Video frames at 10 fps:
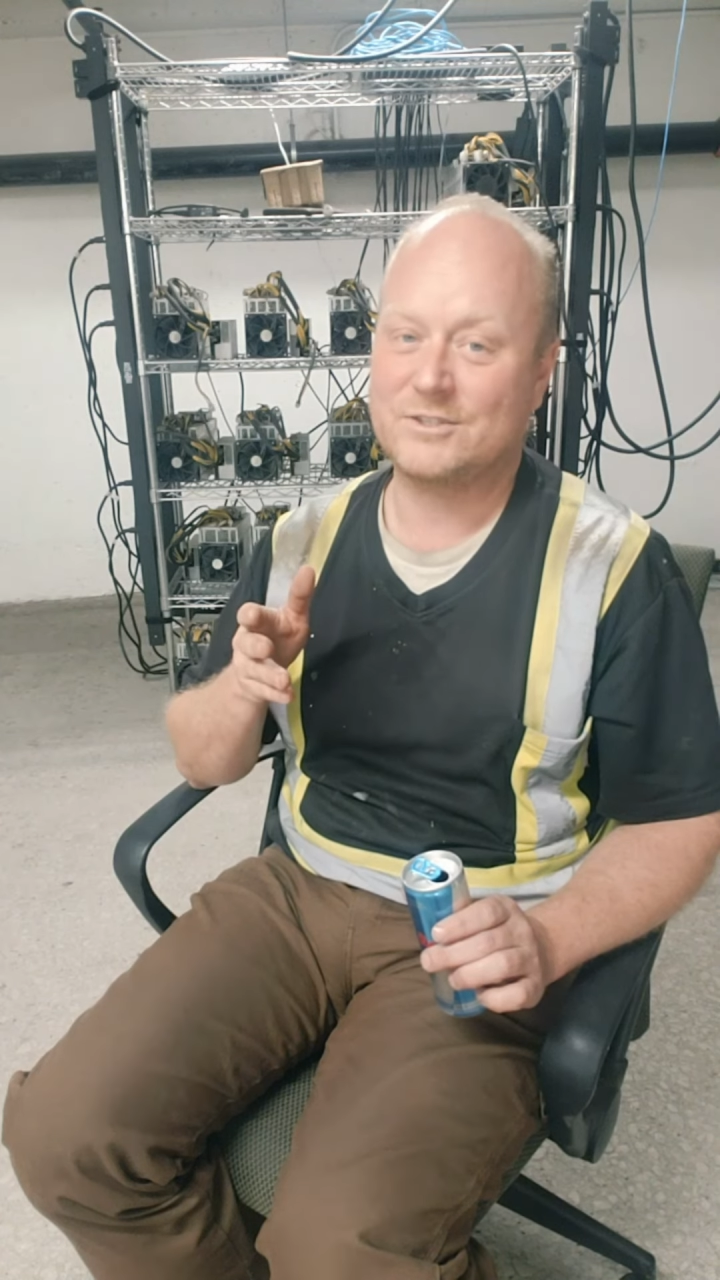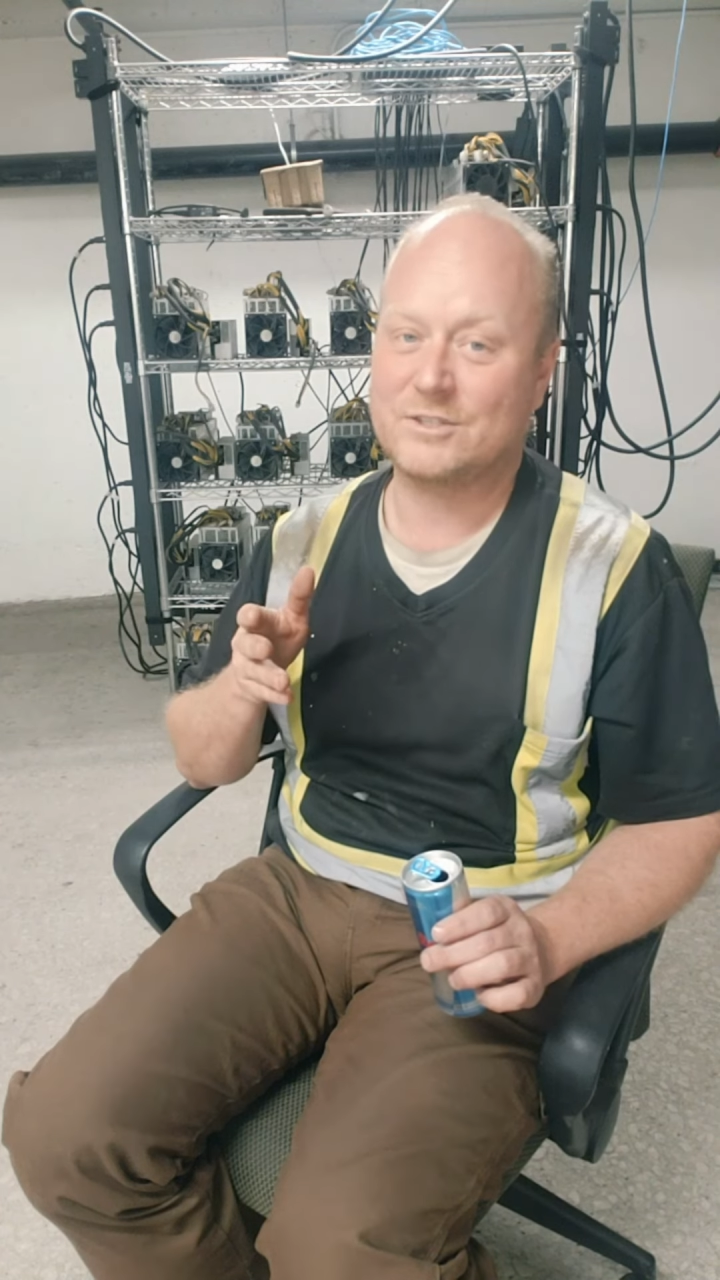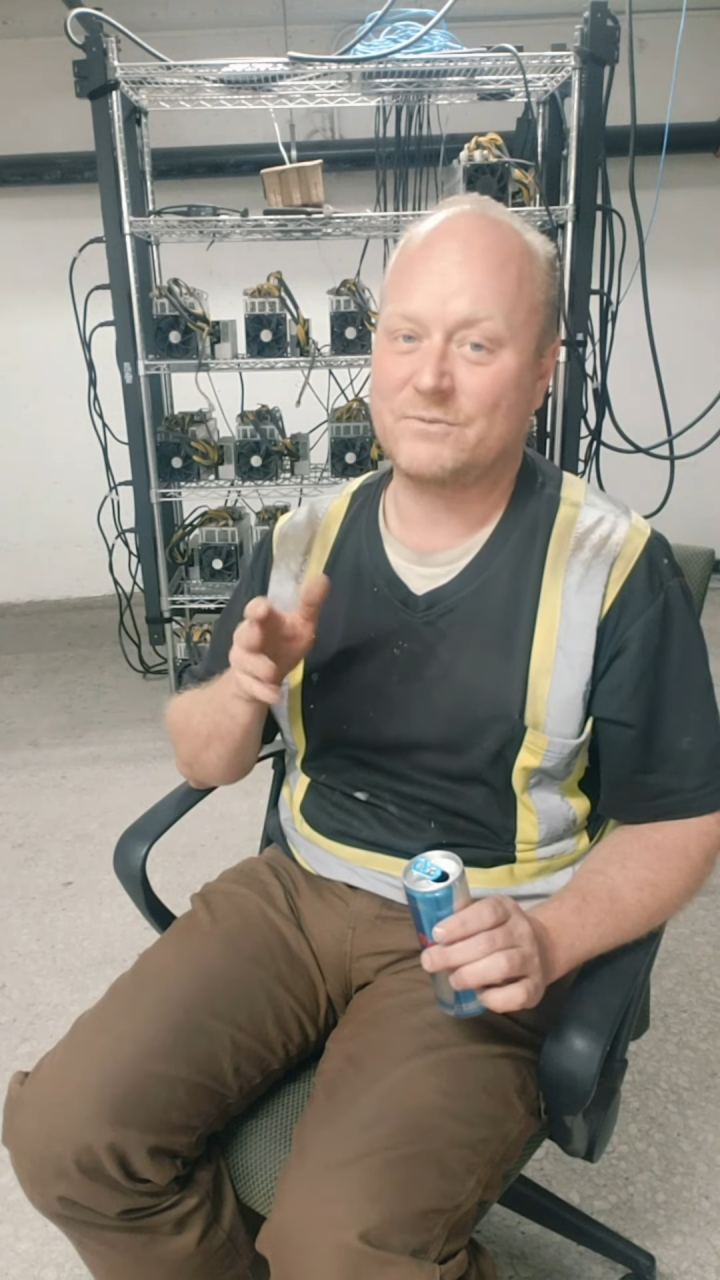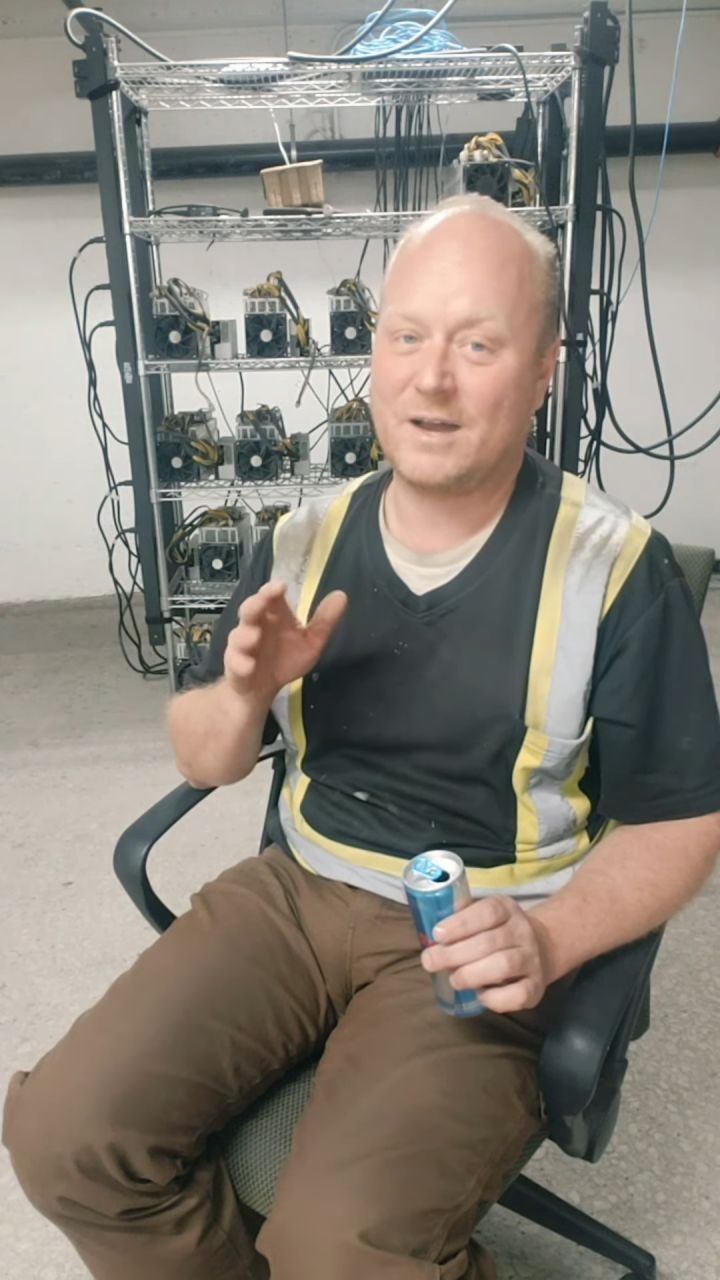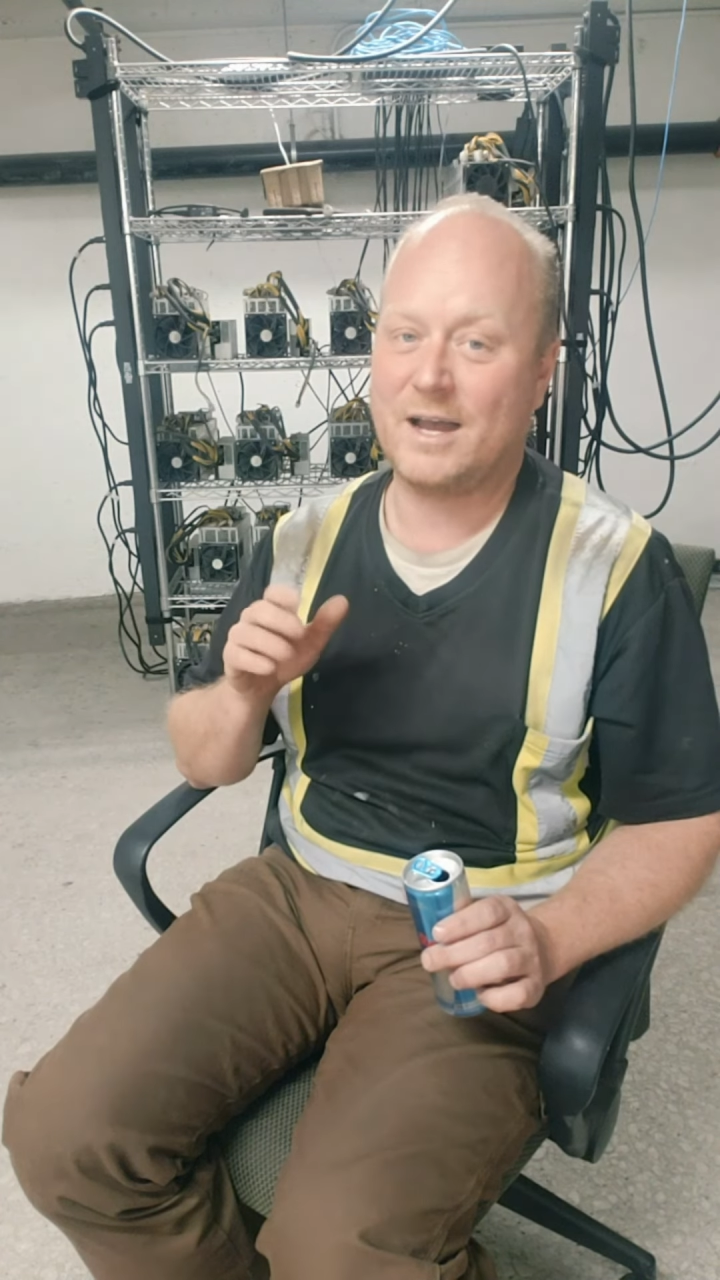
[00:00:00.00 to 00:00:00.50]
is
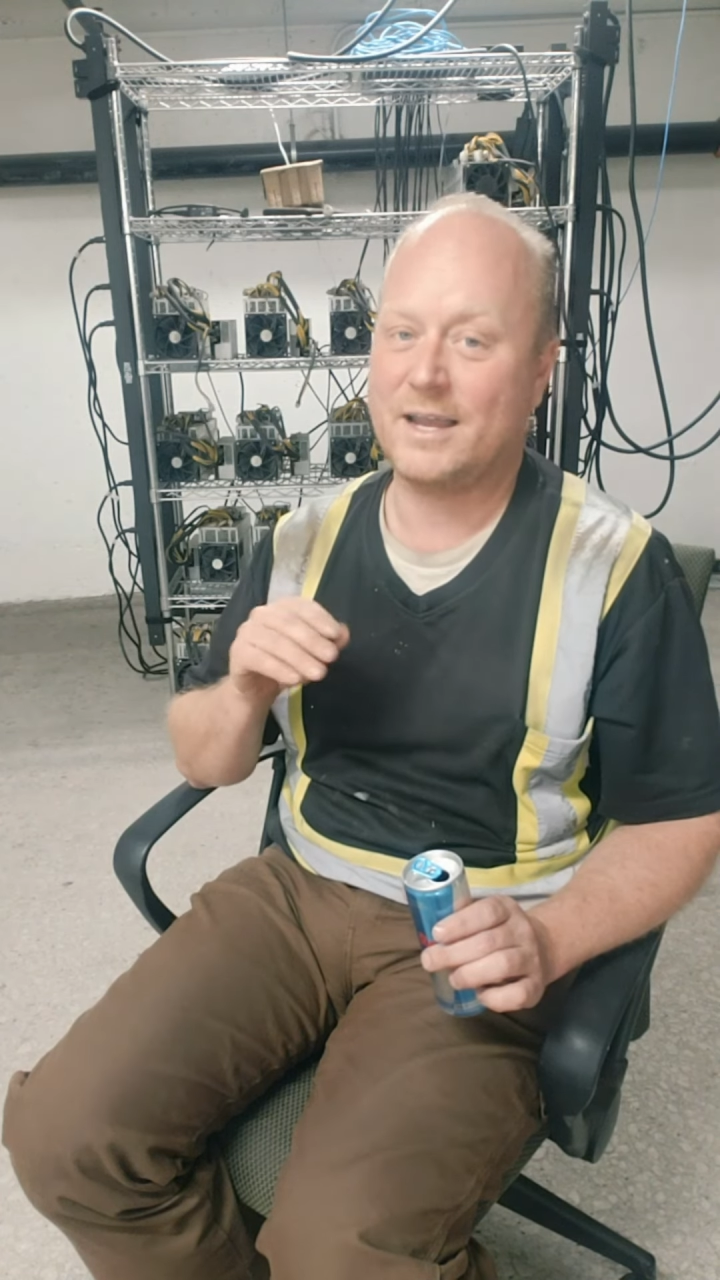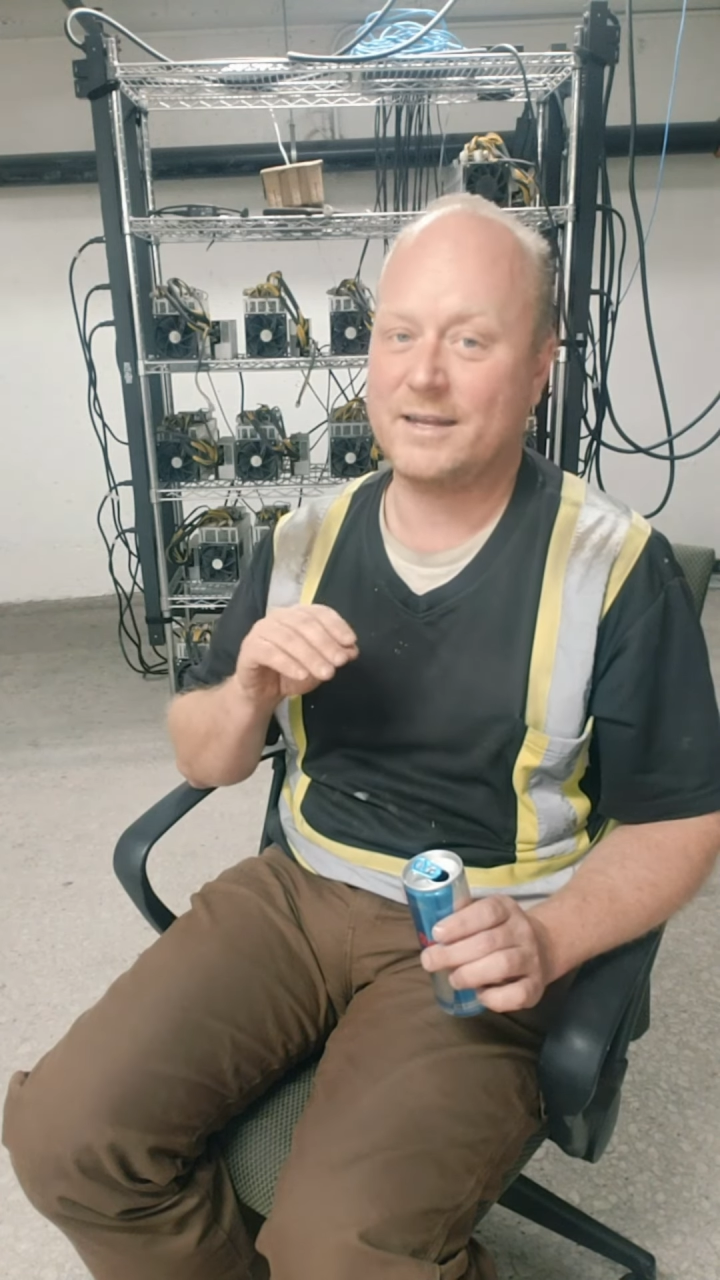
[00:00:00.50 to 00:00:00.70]
fine,